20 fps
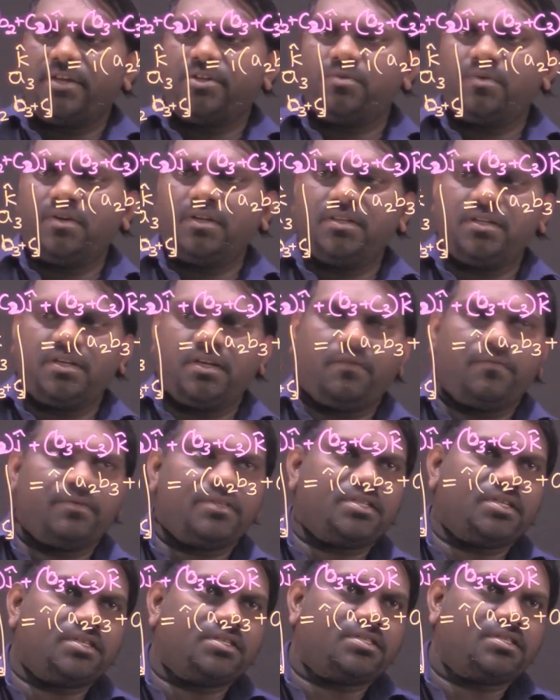together,
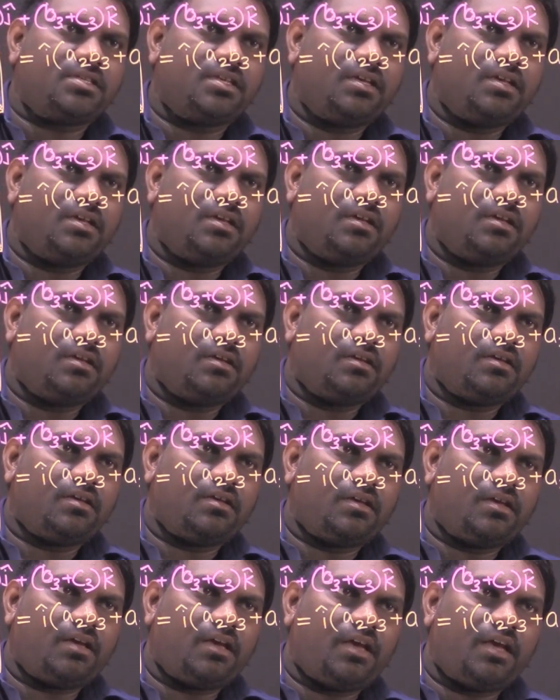which is
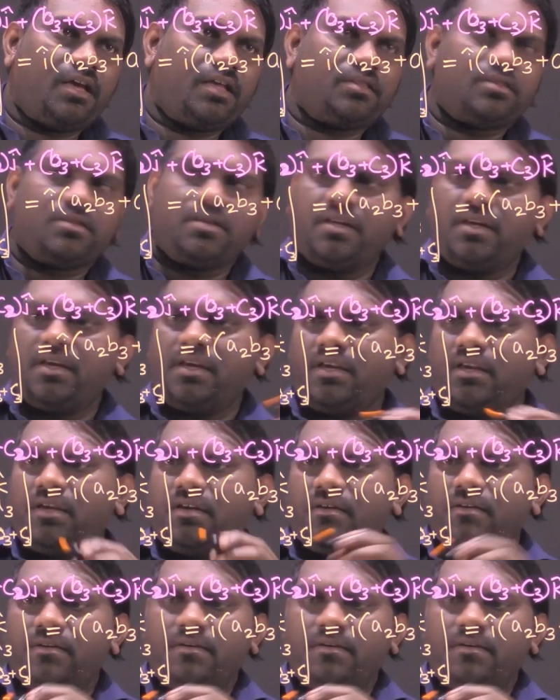A3